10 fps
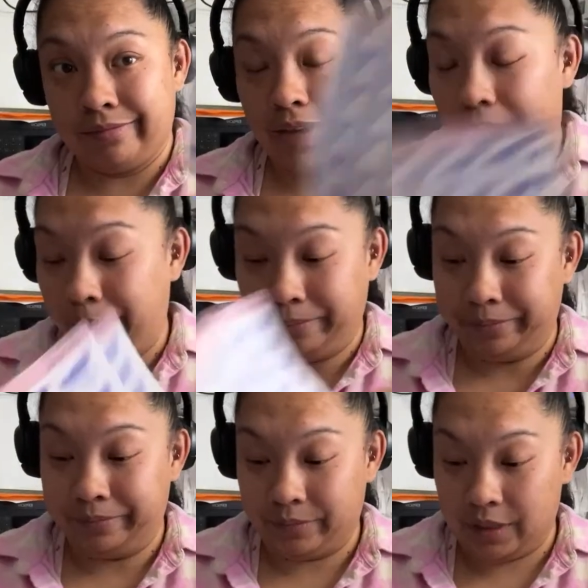Yeah.
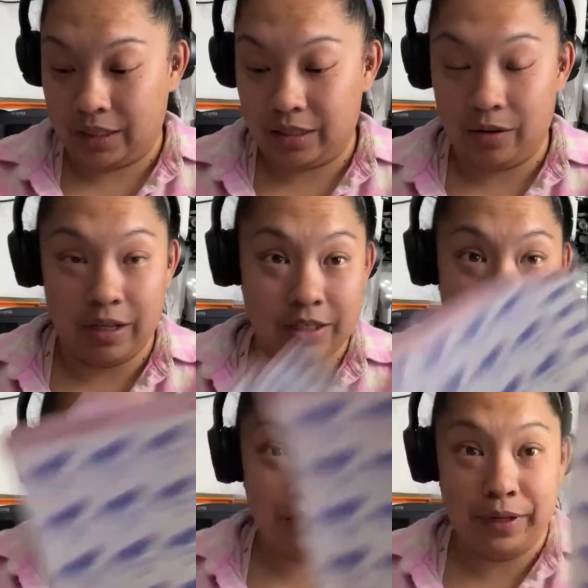So these
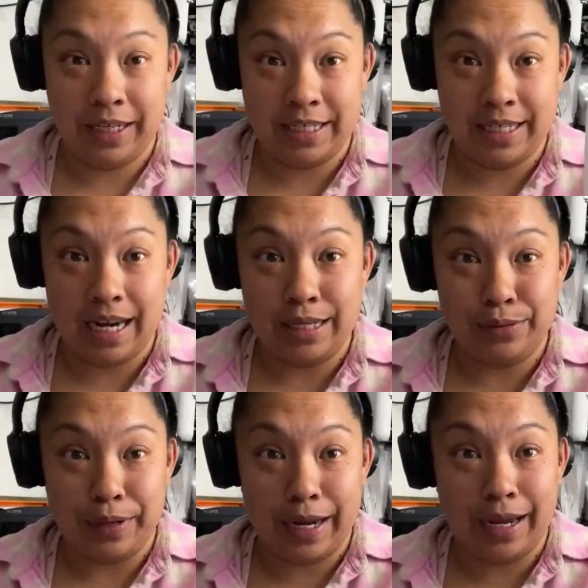are your release days.
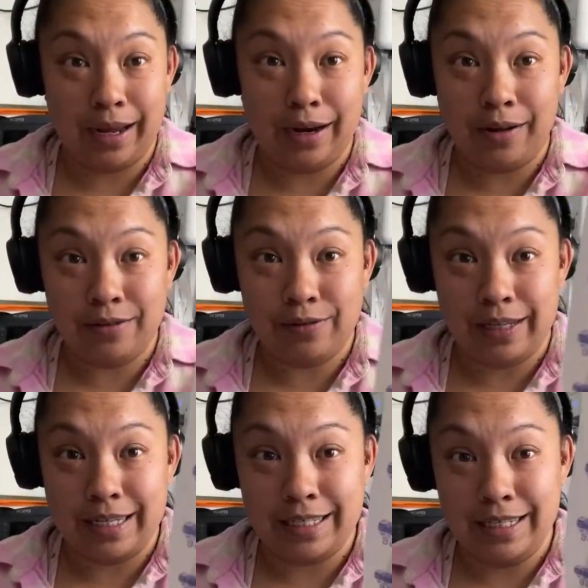When I announce
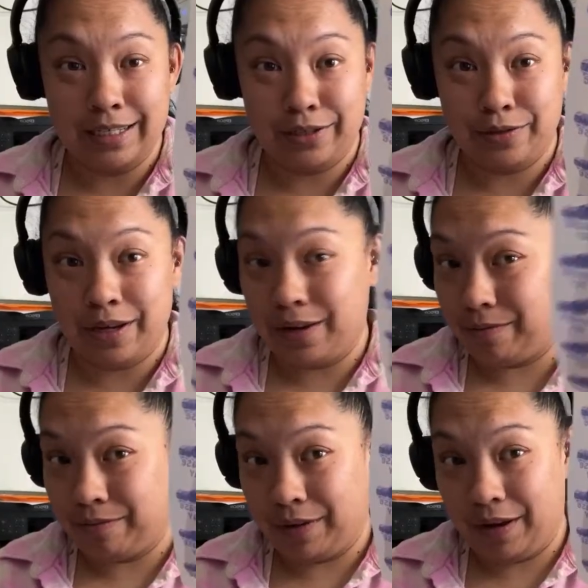releases, you
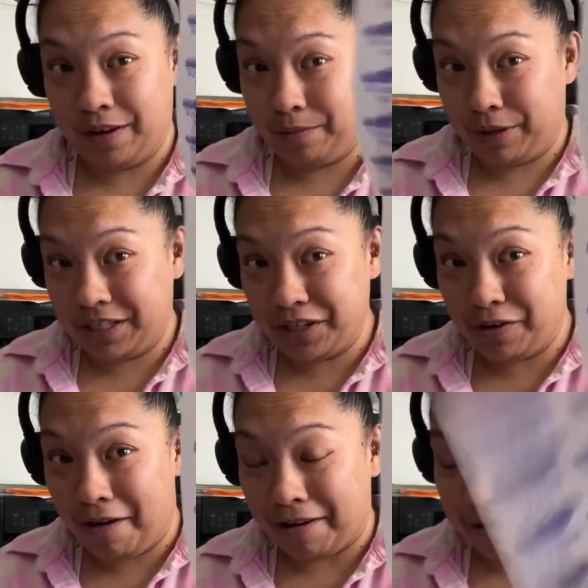can put a sticker on